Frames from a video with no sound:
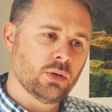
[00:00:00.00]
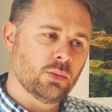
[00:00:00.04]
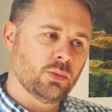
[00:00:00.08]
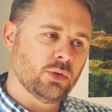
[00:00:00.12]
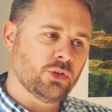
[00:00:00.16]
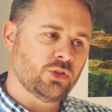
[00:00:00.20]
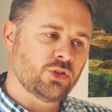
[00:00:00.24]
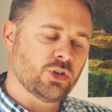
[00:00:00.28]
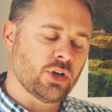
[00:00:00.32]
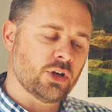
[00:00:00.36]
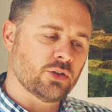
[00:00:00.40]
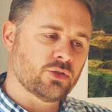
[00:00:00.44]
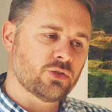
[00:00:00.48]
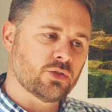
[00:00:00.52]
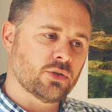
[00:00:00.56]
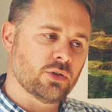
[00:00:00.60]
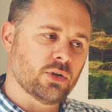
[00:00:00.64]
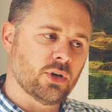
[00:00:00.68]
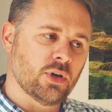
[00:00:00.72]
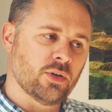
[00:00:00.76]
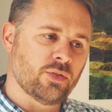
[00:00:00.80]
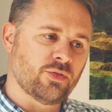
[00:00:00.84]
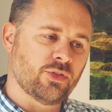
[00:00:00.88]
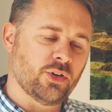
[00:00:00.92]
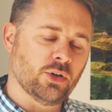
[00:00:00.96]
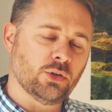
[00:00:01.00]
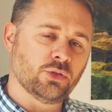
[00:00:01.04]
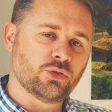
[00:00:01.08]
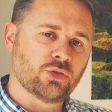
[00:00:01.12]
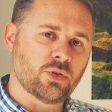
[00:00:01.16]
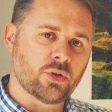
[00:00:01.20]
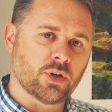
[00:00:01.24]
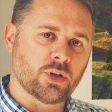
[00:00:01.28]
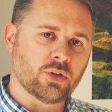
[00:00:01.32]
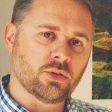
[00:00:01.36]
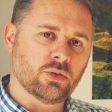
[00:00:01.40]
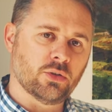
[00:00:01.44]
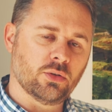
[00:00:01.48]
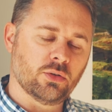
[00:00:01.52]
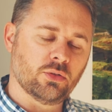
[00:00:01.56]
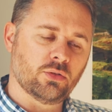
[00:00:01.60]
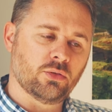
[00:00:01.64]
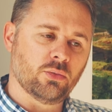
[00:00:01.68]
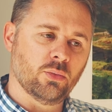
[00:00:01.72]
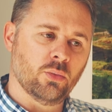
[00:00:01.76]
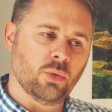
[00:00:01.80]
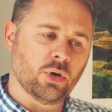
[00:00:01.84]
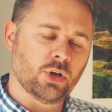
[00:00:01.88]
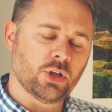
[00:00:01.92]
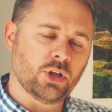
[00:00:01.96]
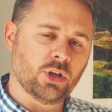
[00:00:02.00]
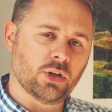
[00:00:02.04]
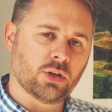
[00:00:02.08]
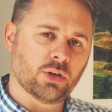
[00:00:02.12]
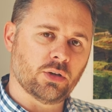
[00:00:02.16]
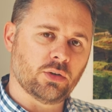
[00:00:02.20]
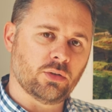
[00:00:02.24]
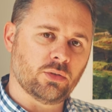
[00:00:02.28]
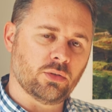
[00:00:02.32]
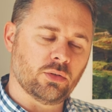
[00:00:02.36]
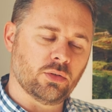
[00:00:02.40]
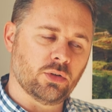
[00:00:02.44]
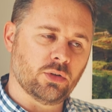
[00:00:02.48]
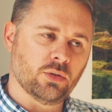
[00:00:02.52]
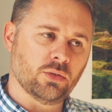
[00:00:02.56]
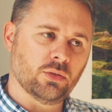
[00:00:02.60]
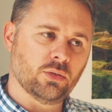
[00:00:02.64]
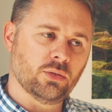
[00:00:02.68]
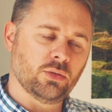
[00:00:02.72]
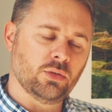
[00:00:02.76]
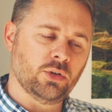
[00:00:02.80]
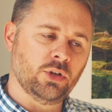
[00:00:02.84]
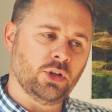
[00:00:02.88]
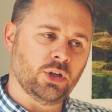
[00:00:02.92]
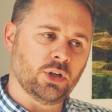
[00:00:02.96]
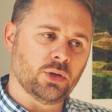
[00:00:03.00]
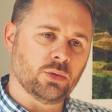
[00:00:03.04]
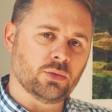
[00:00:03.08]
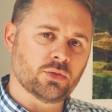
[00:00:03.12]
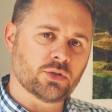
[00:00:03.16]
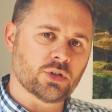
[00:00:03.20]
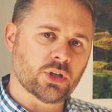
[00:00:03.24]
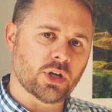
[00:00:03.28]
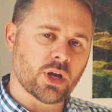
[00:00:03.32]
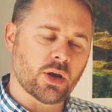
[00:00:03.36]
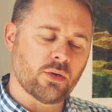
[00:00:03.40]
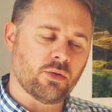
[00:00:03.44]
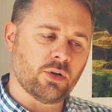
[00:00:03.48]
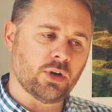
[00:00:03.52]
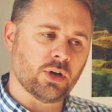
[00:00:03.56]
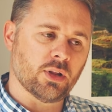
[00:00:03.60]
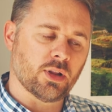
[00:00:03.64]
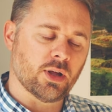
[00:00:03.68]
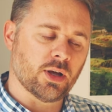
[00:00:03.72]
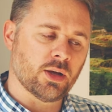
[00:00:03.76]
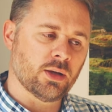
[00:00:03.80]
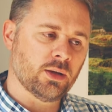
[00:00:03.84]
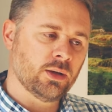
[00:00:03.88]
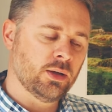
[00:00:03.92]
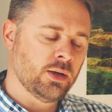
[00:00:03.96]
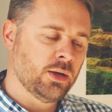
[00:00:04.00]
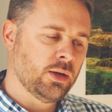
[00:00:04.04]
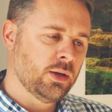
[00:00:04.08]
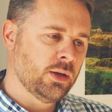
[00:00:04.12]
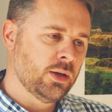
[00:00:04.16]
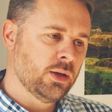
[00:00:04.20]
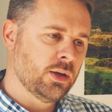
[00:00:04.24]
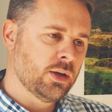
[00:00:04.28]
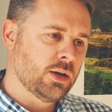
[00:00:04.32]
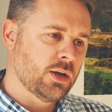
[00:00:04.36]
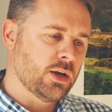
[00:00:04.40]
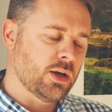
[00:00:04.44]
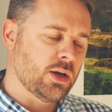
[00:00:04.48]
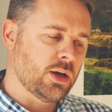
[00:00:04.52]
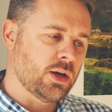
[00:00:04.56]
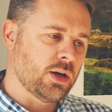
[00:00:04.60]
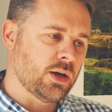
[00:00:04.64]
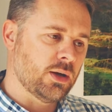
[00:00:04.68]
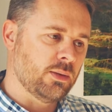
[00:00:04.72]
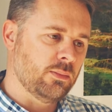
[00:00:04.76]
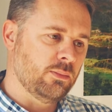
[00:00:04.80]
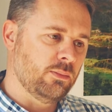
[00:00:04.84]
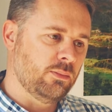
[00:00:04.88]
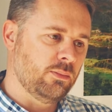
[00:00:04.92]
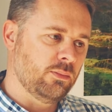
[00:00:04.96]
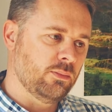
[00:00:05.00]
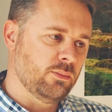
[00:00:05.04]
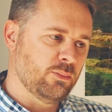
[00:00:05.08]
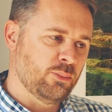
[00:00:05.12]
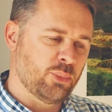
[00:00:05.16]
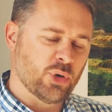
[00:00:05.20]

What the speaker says: which has a filter in what you can use to get rid of that.